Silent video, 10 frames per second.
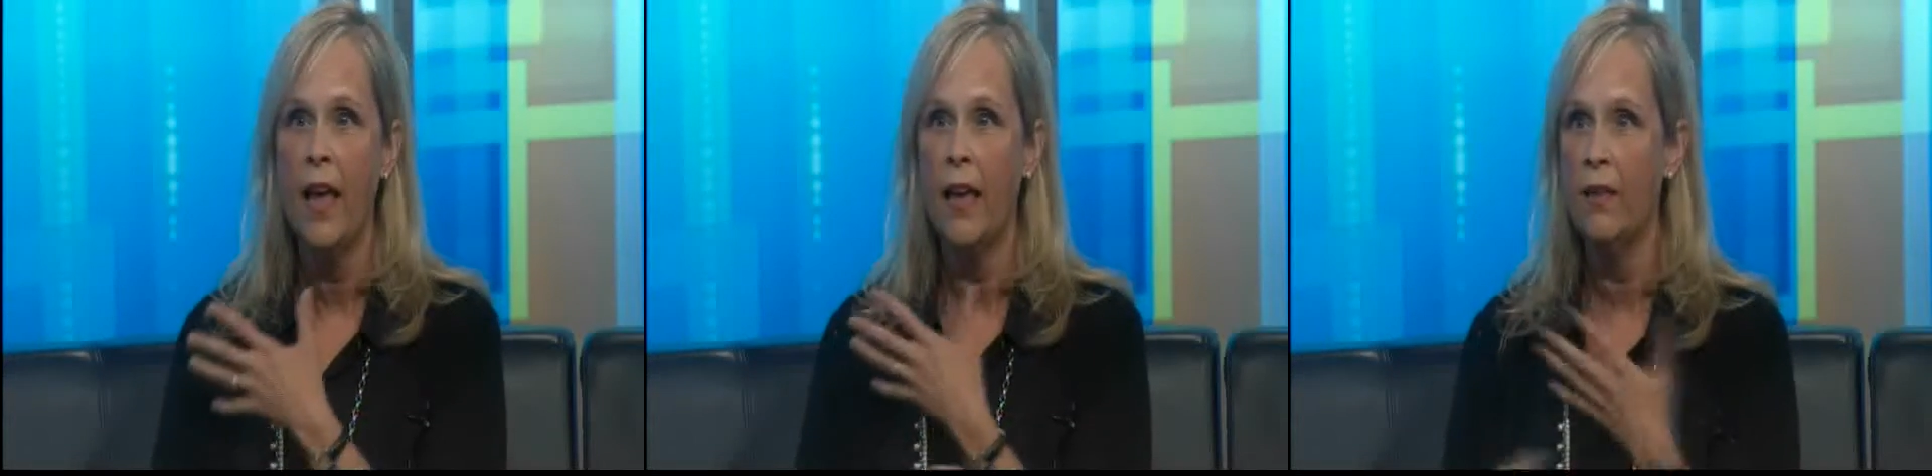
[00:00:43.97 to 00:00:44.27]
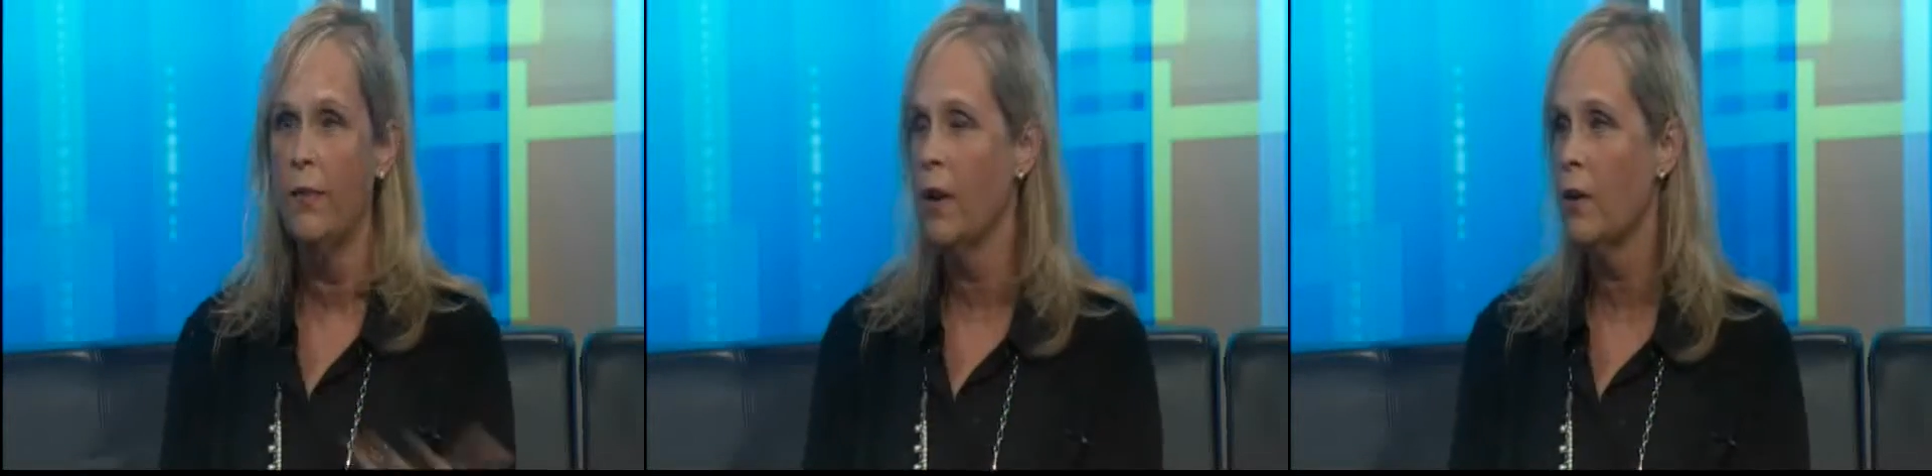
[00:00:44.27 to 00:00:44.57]
and
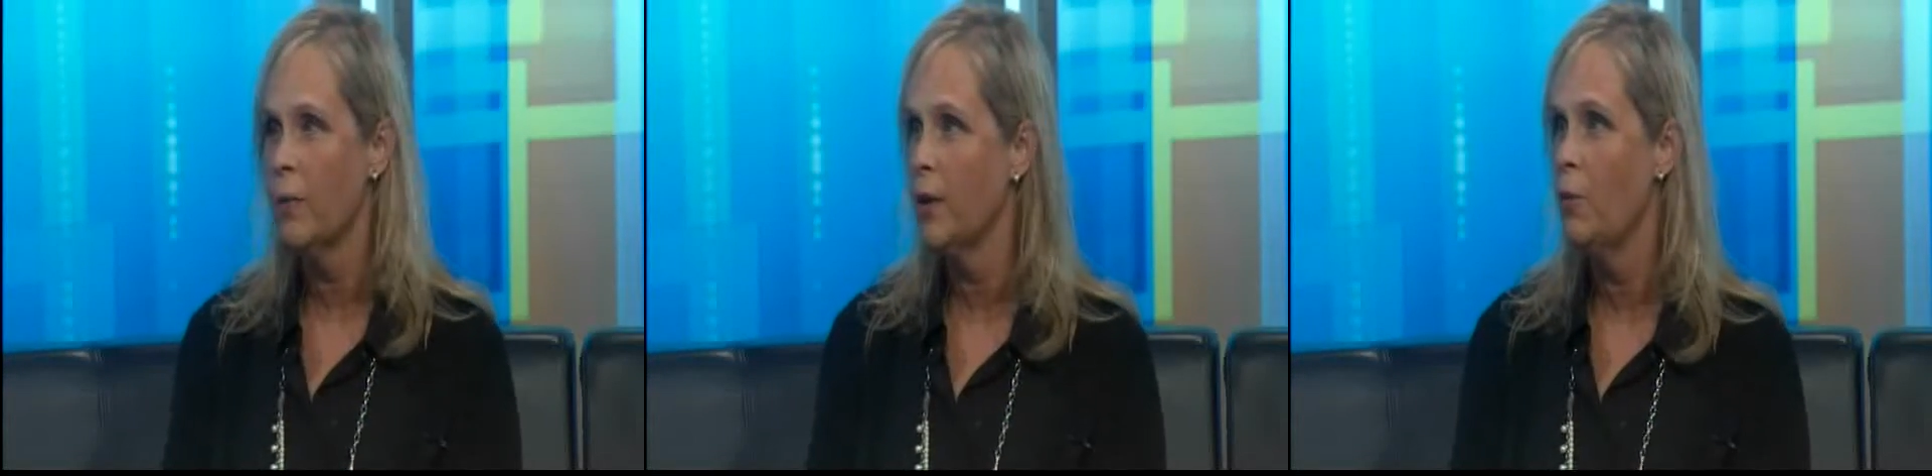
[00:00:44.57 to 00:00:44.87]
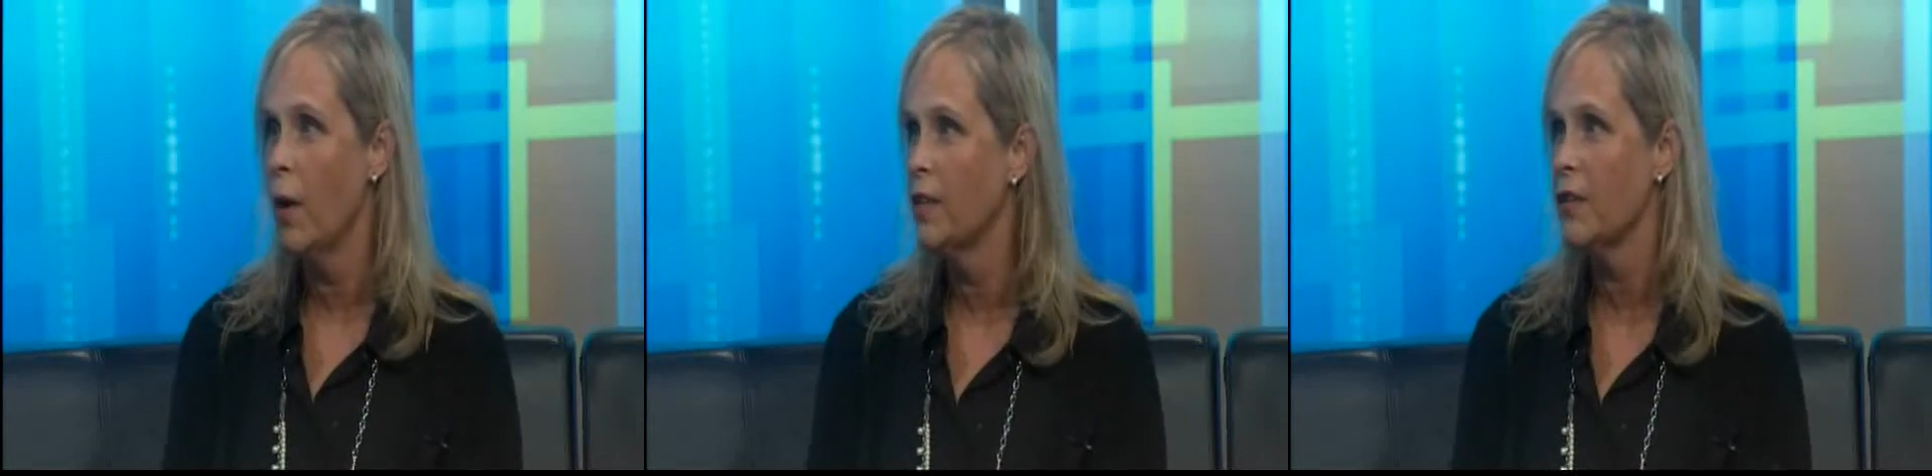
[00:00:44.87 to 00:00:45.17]
invariably
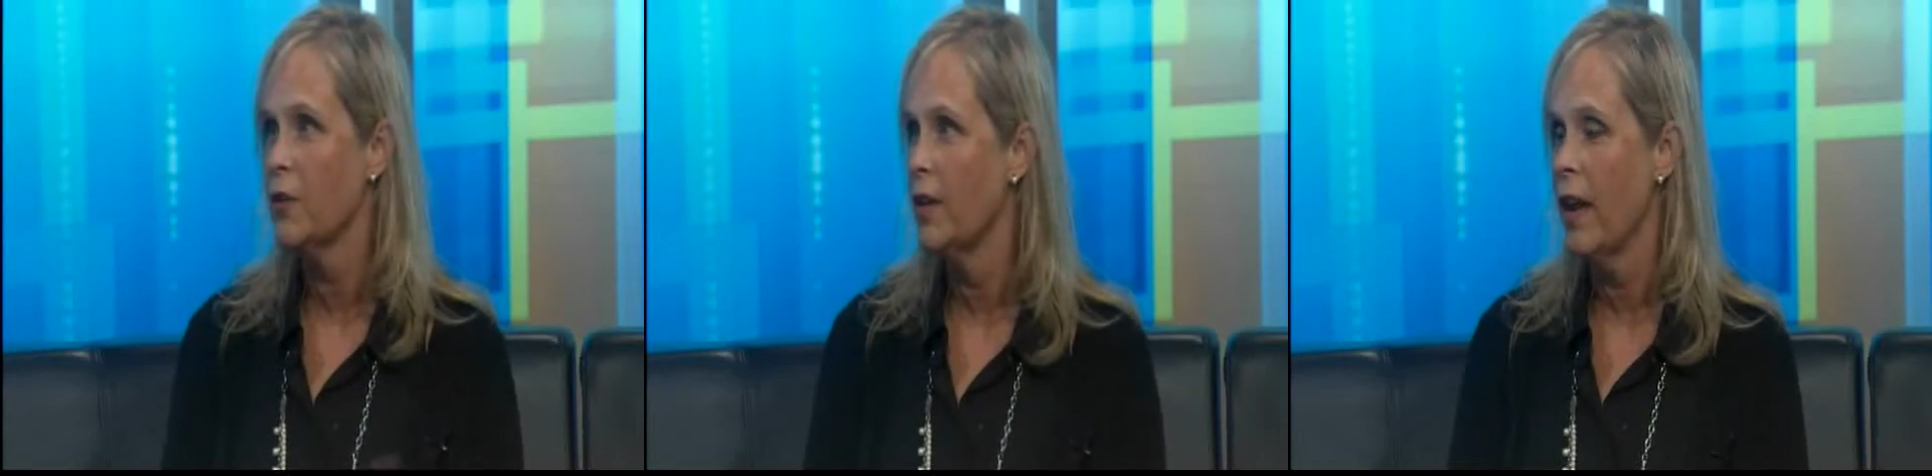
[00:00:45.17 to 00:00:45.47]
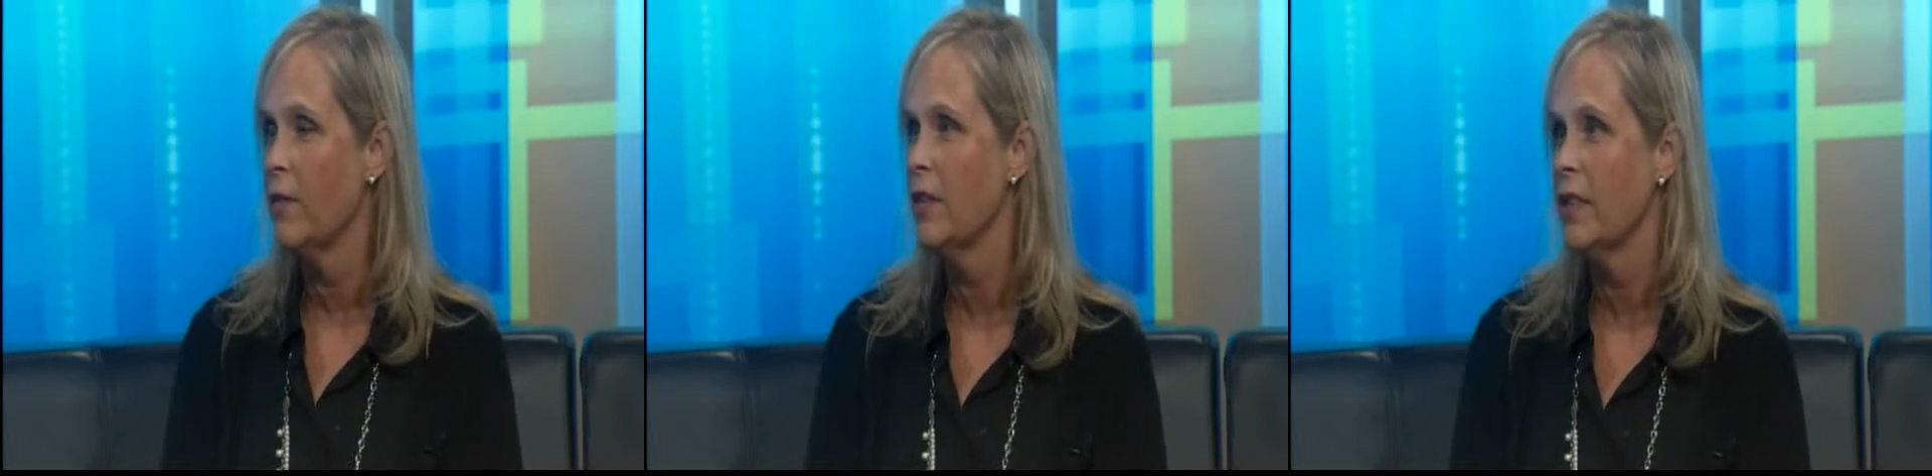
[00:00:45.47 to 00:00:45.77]
once during
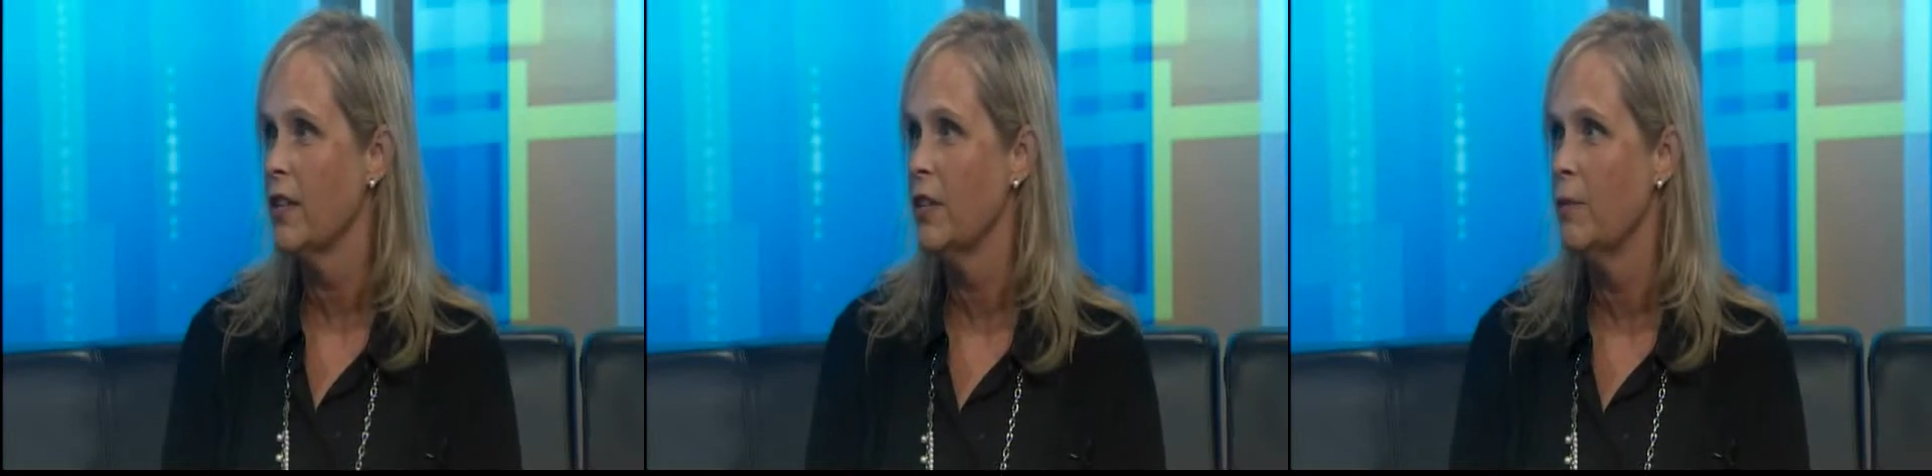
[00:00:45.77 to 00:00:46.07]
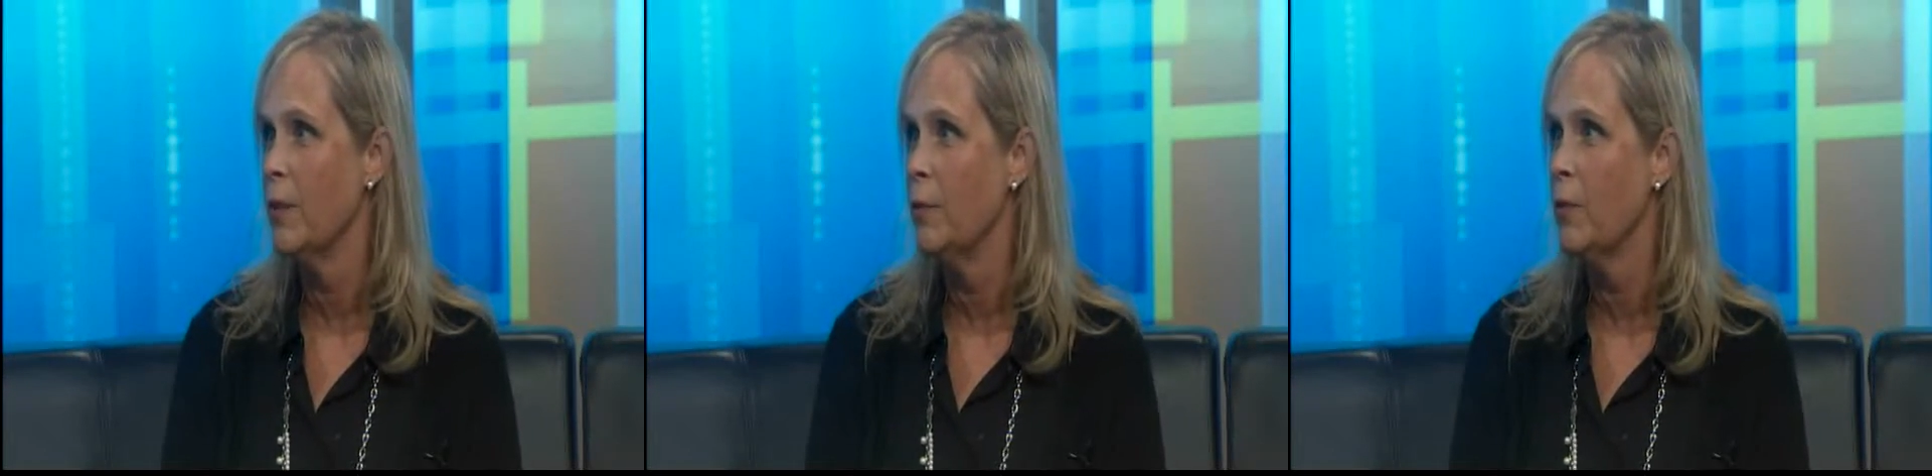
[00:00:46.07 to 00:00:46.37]
every
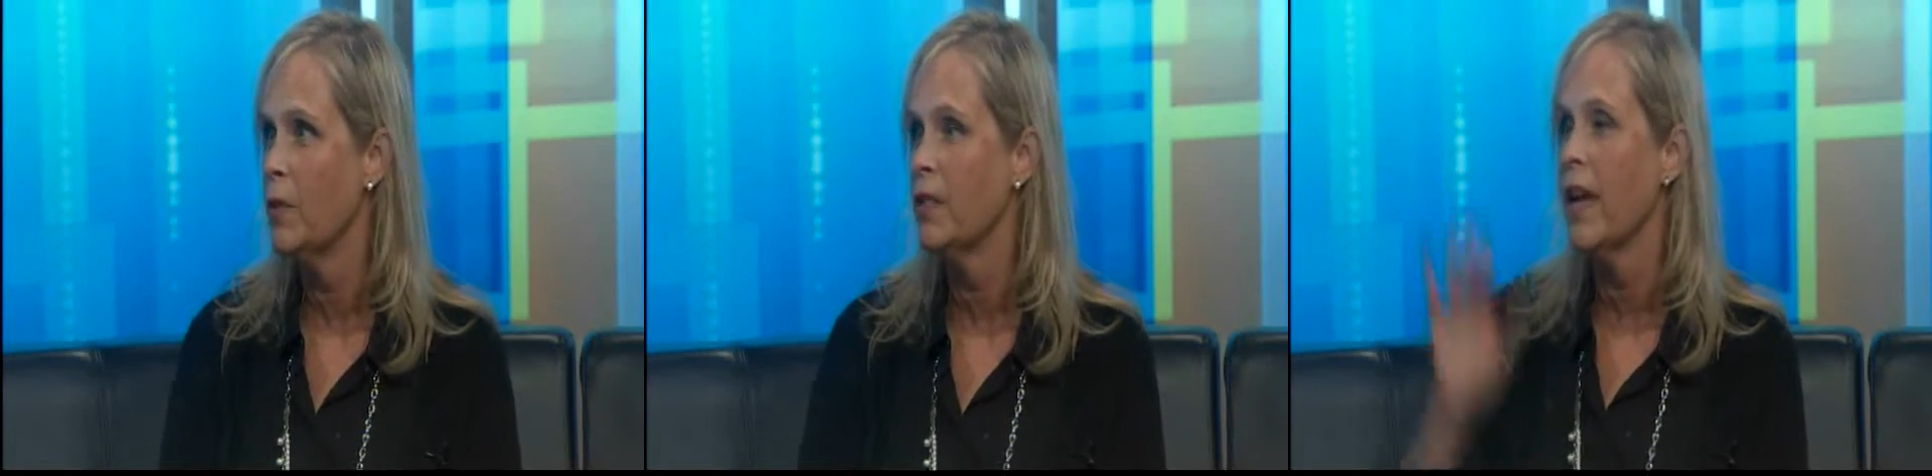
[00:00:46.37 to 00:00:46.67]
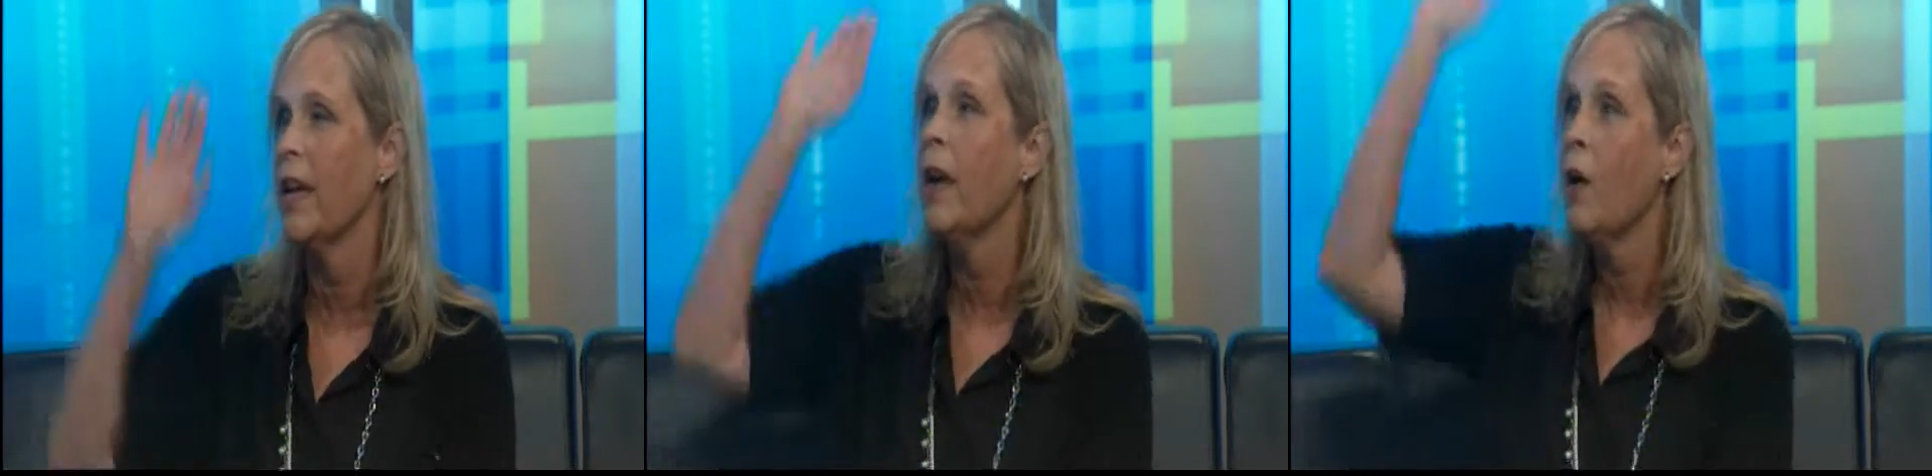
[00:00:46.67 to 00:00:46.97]
session, people would
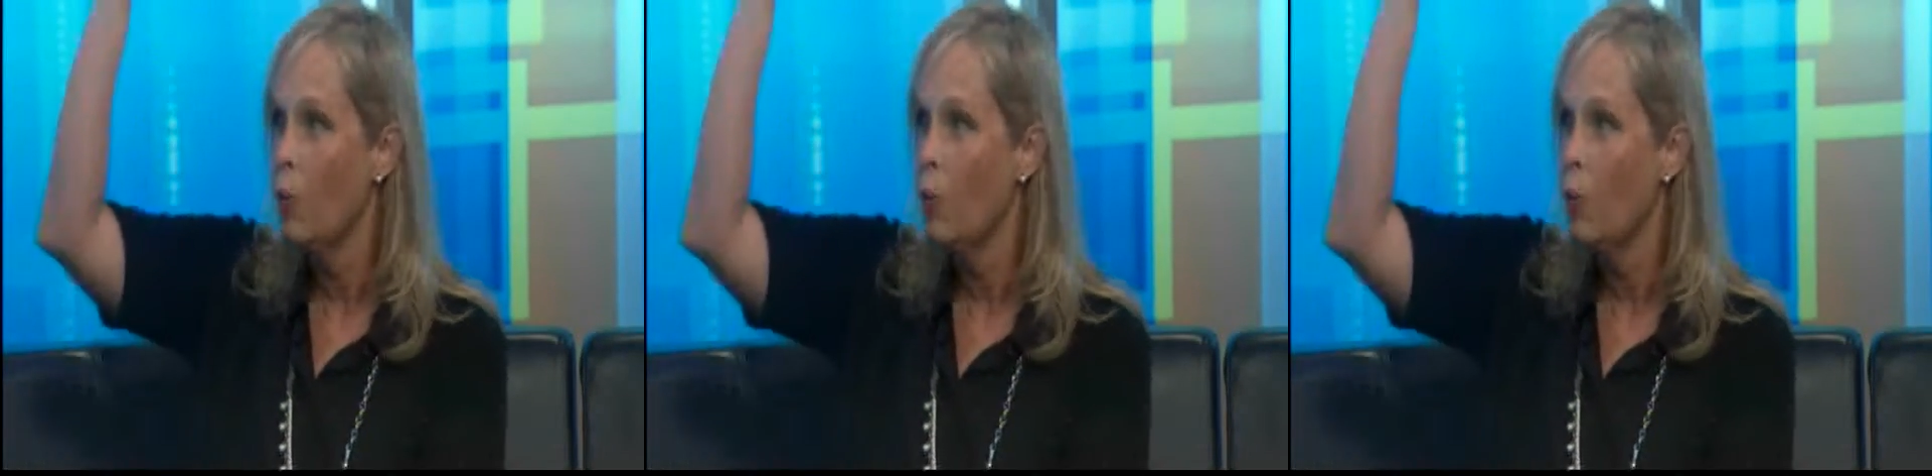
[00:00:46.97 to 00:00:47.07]
say,